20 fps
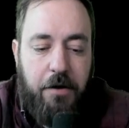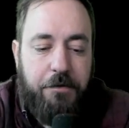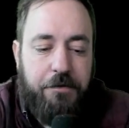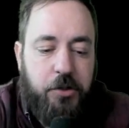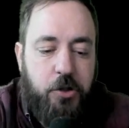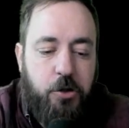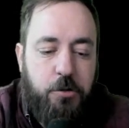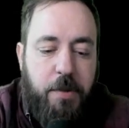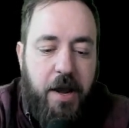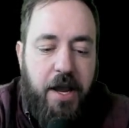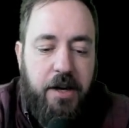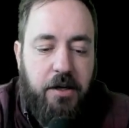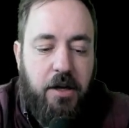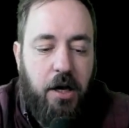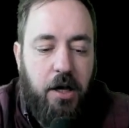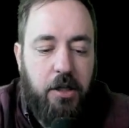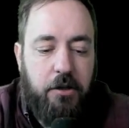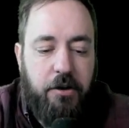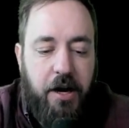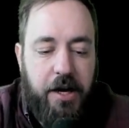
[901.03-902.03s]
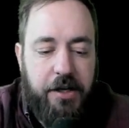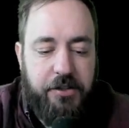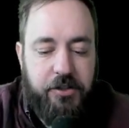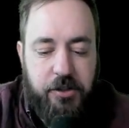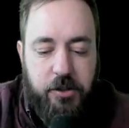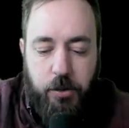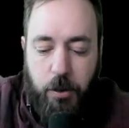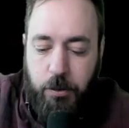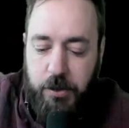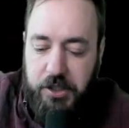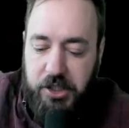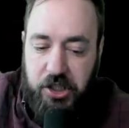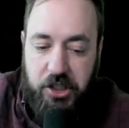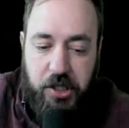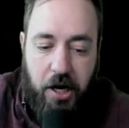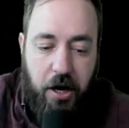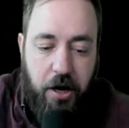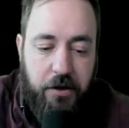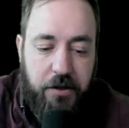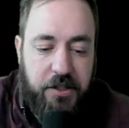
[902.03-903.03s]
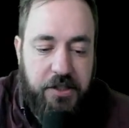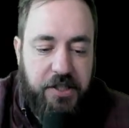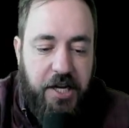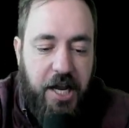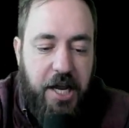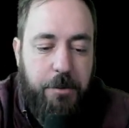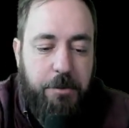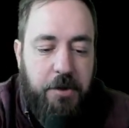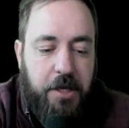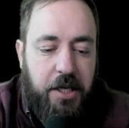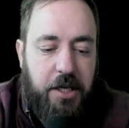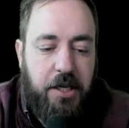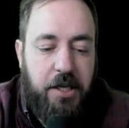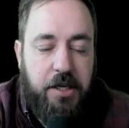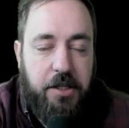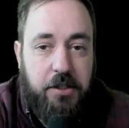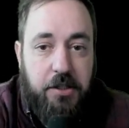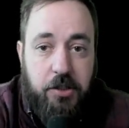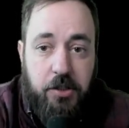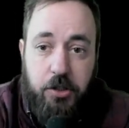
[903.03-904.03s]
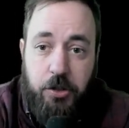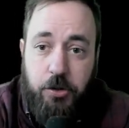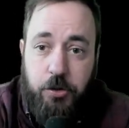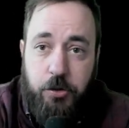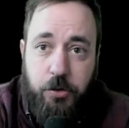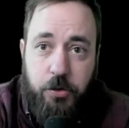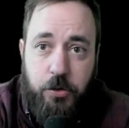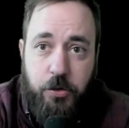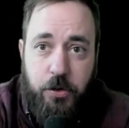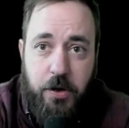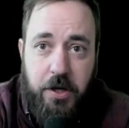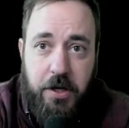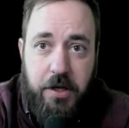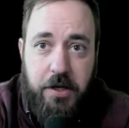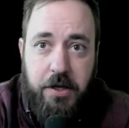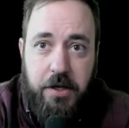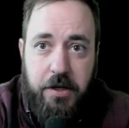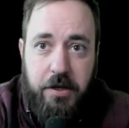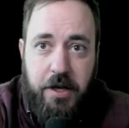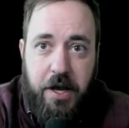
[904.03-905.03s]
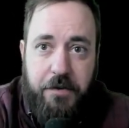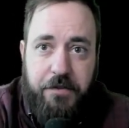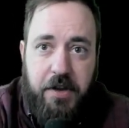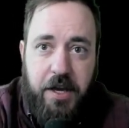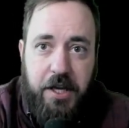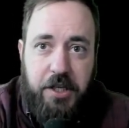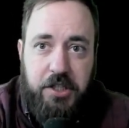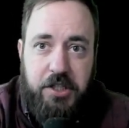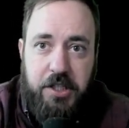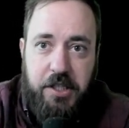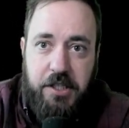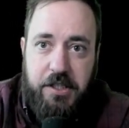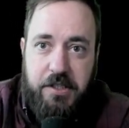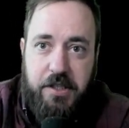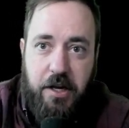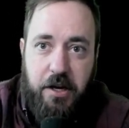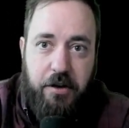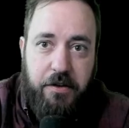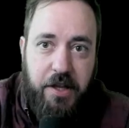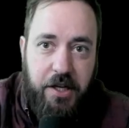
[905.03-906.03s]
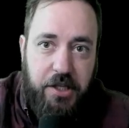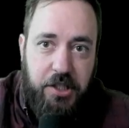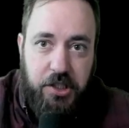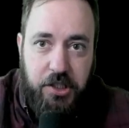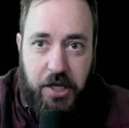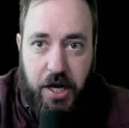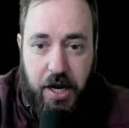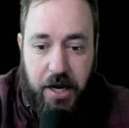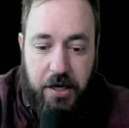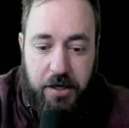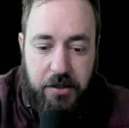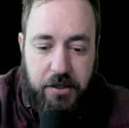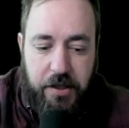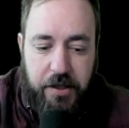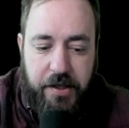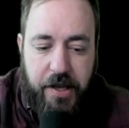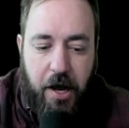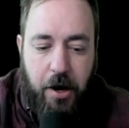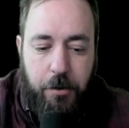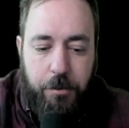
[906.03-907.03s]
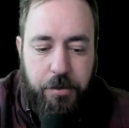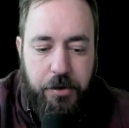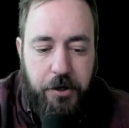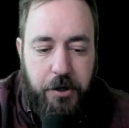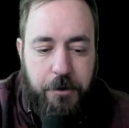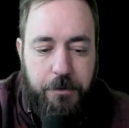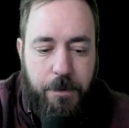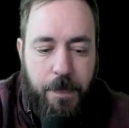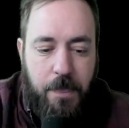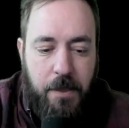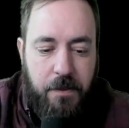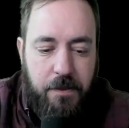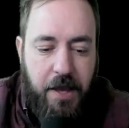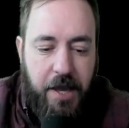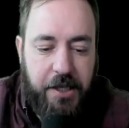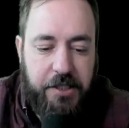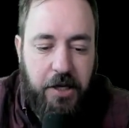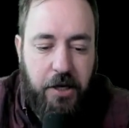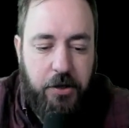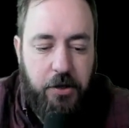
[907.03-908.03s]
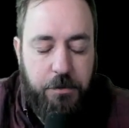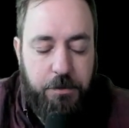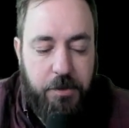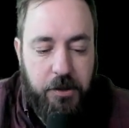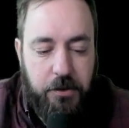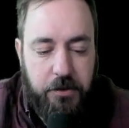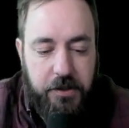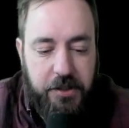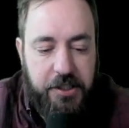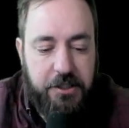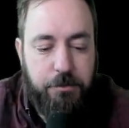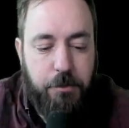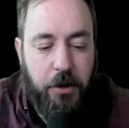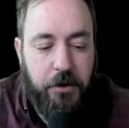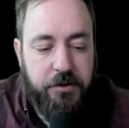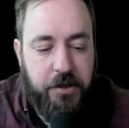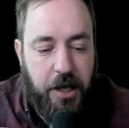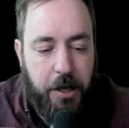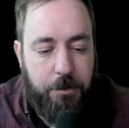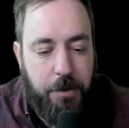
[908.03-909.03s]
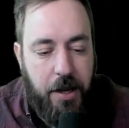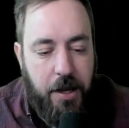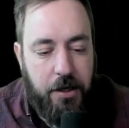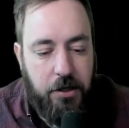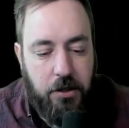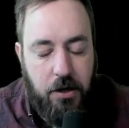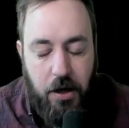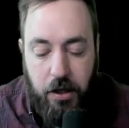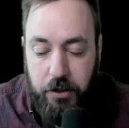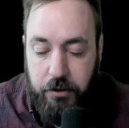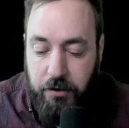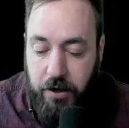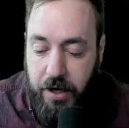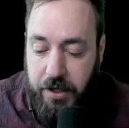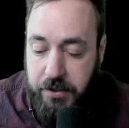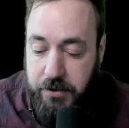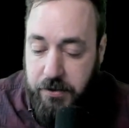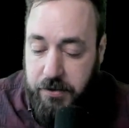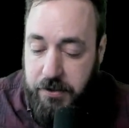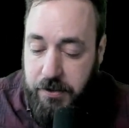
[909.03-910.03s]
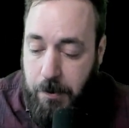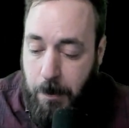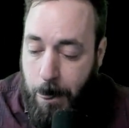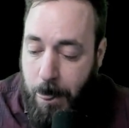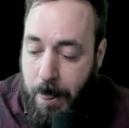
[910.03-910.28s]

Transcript: of 2-band colorizers where we share the same key into 2 FKGs that are then chained to the output. That's how you build these multi-band colorizers.